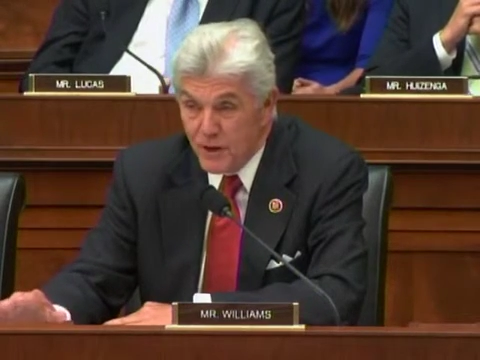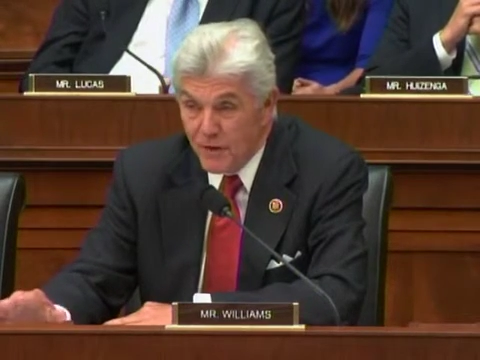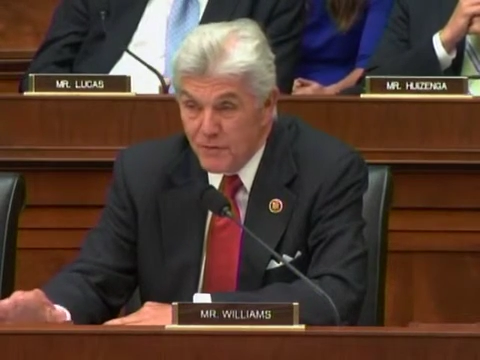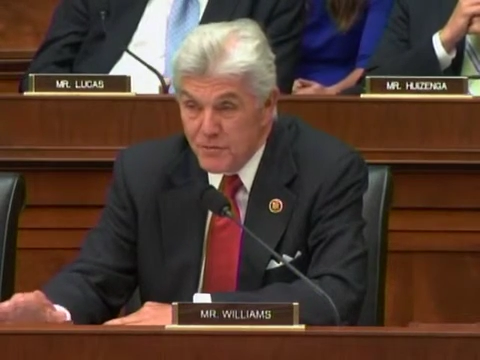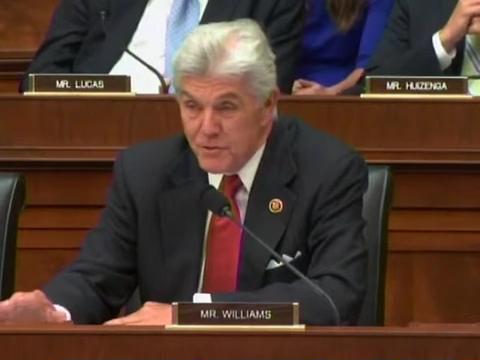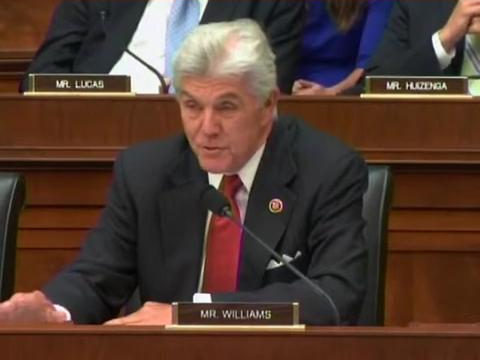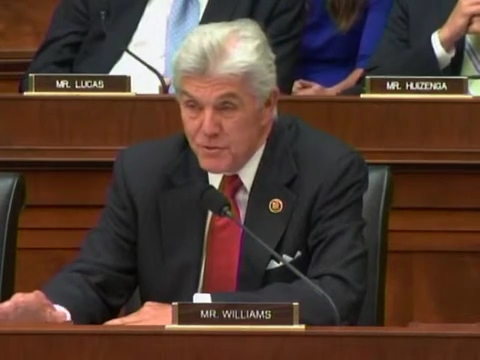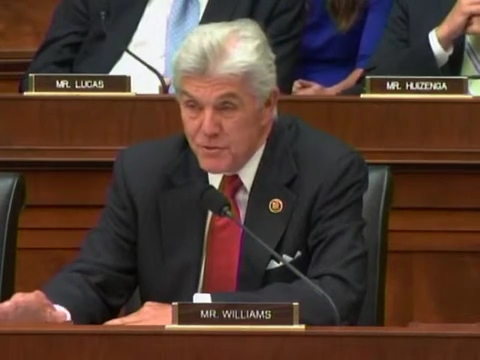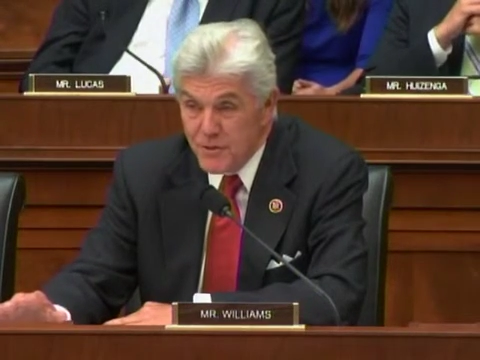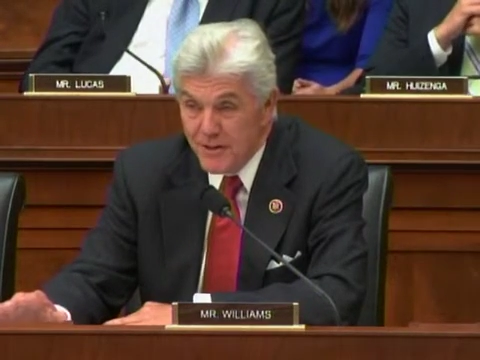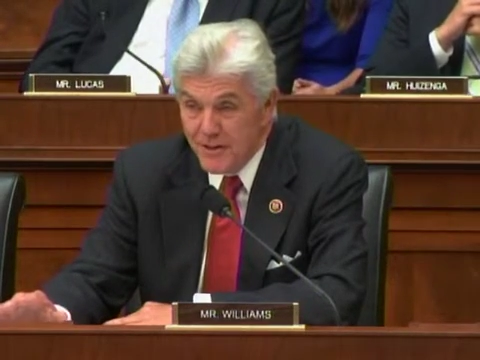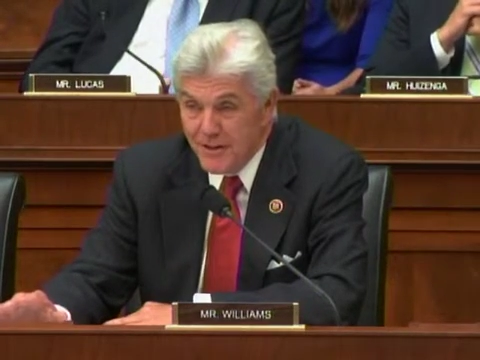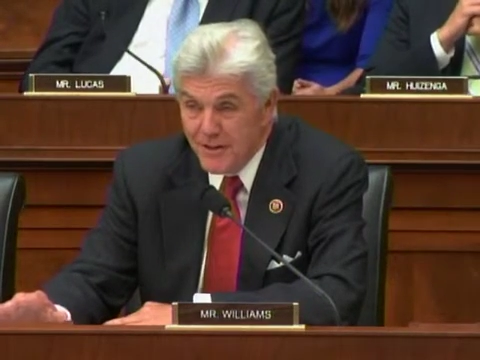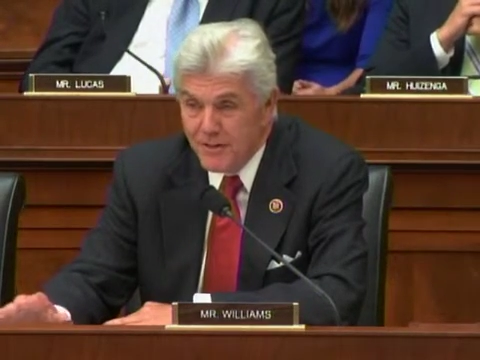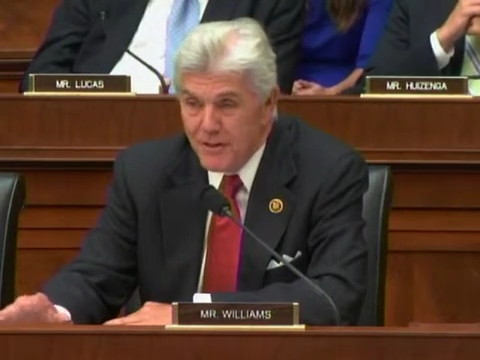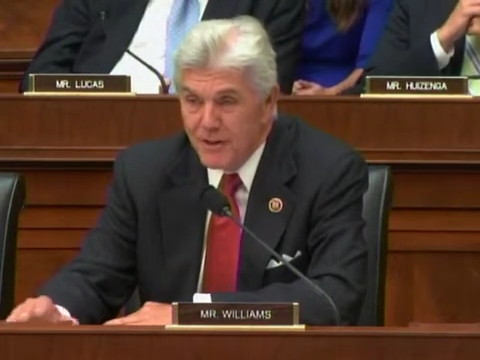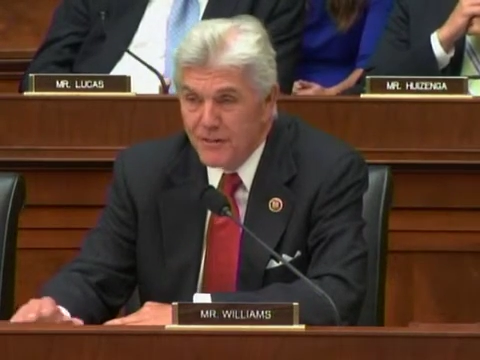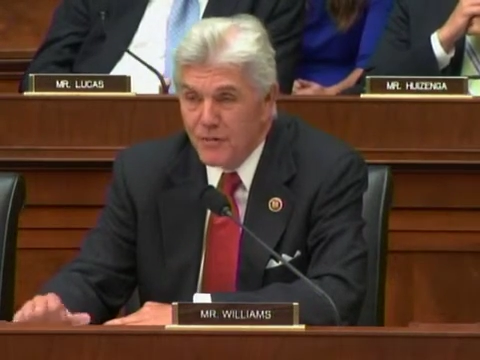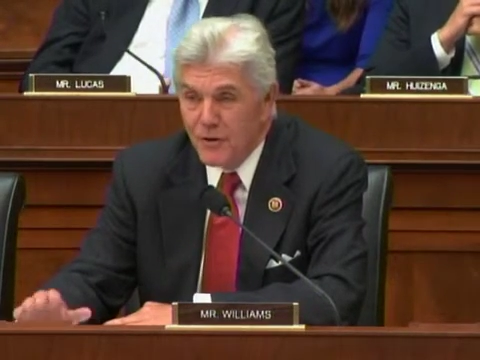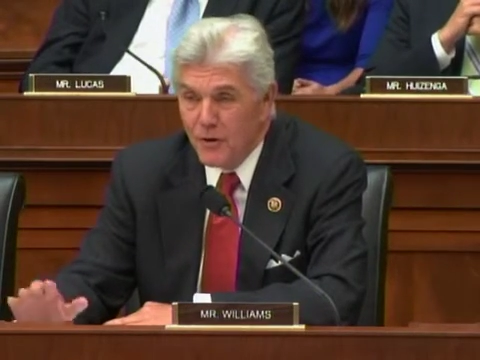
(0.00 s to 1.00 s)
officers
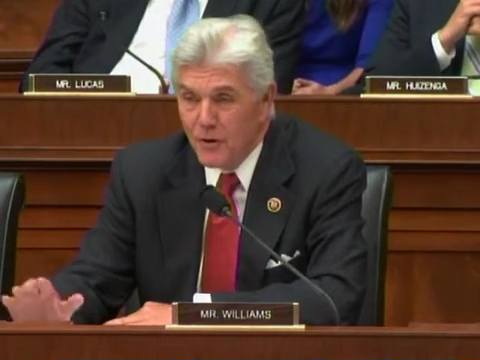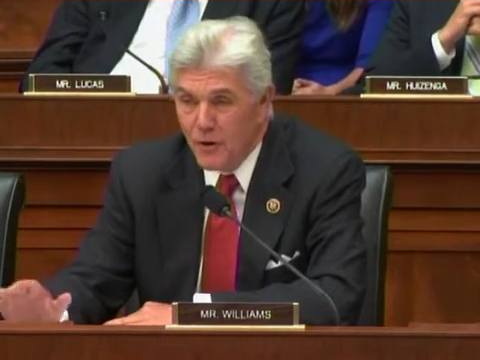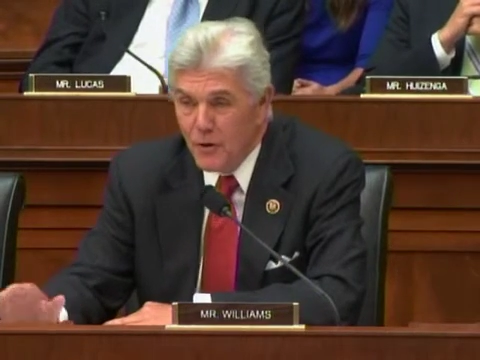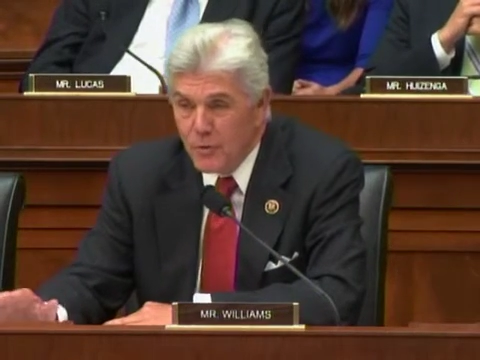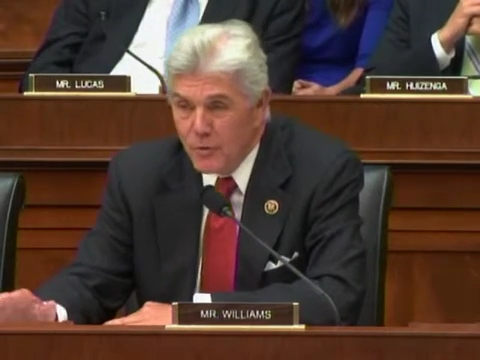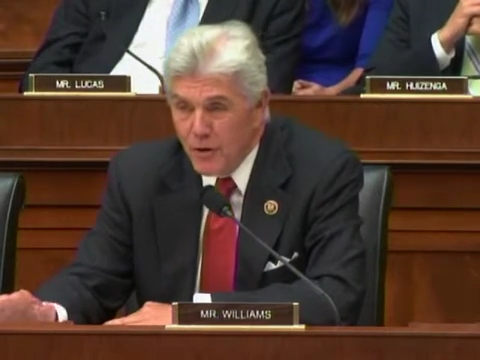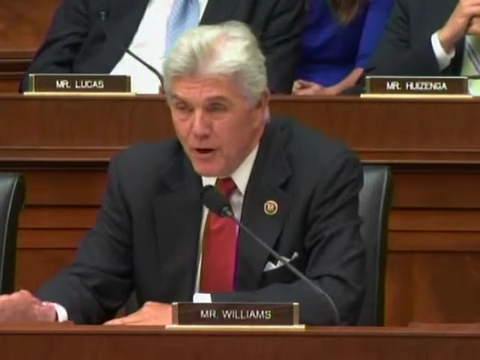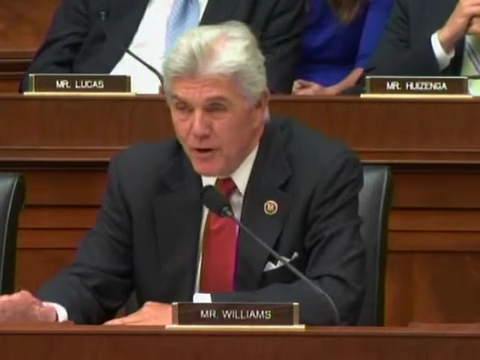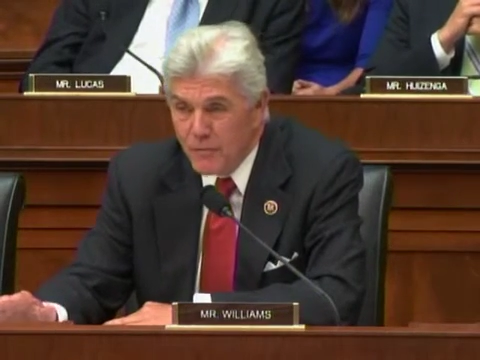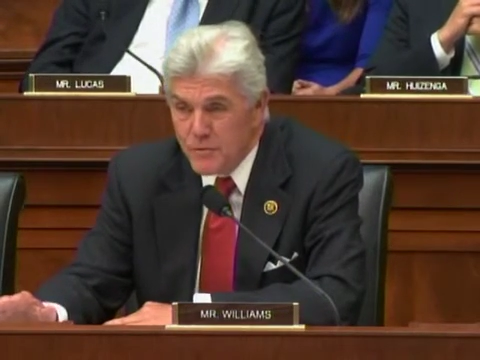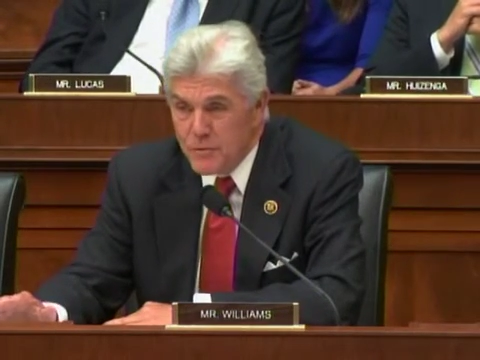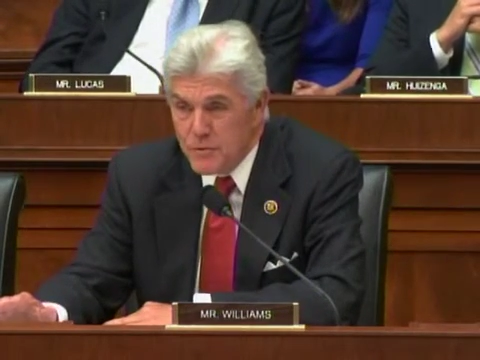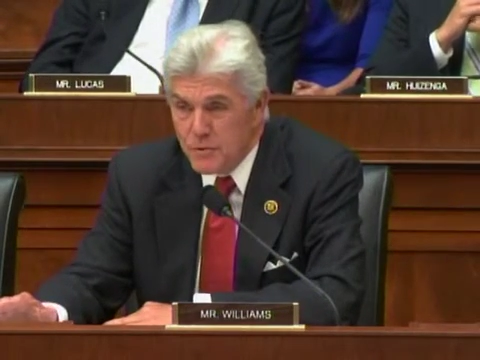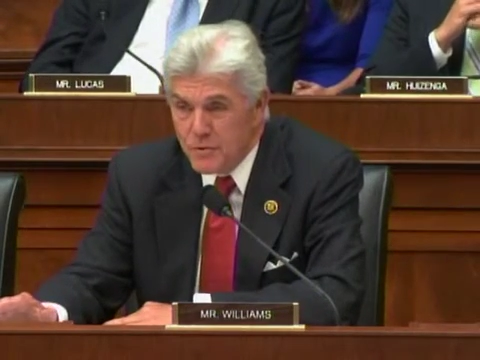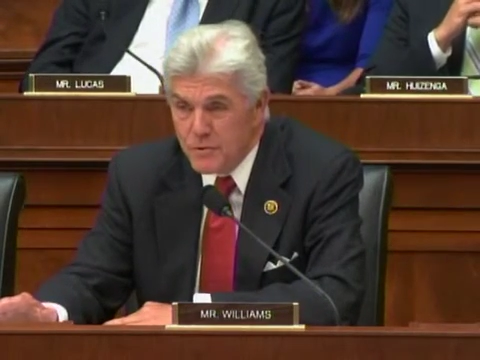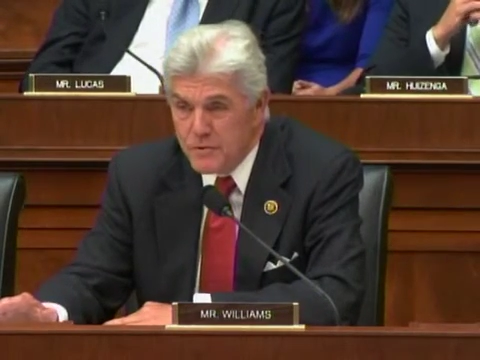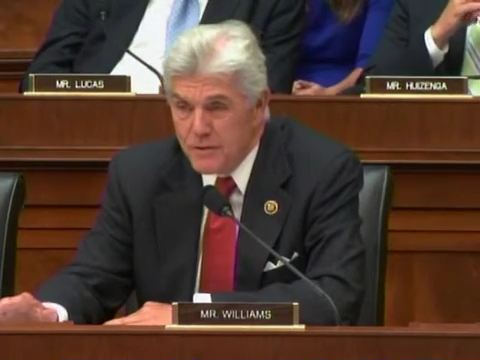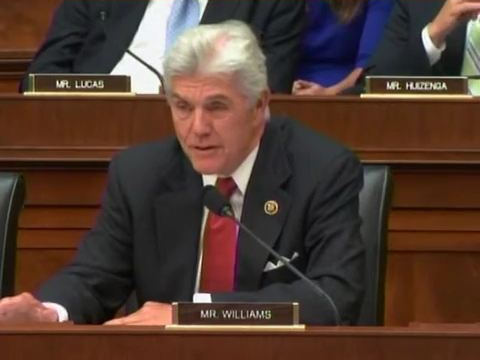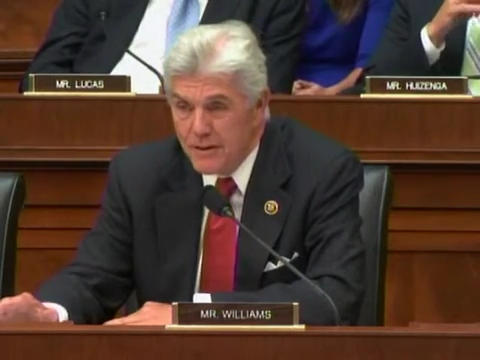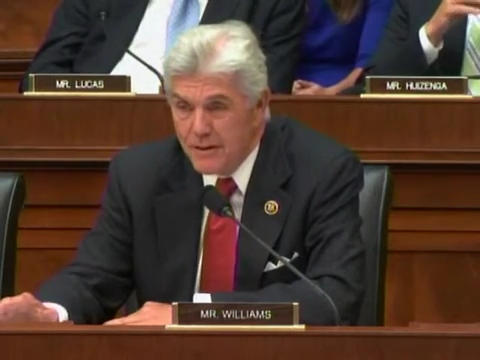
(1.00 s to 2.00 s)
than there are loan
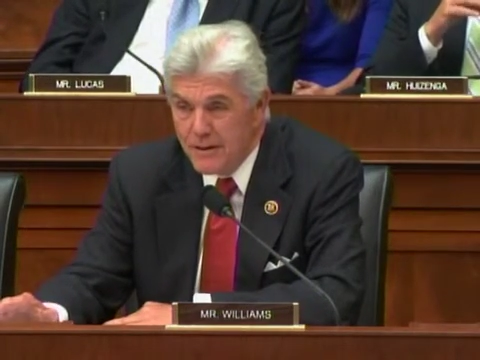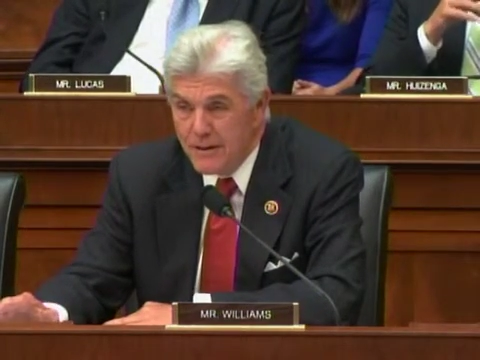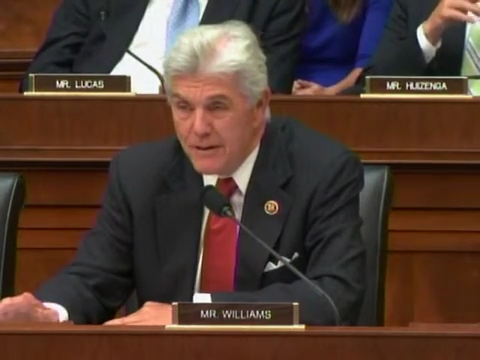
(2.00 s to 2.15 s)
officers.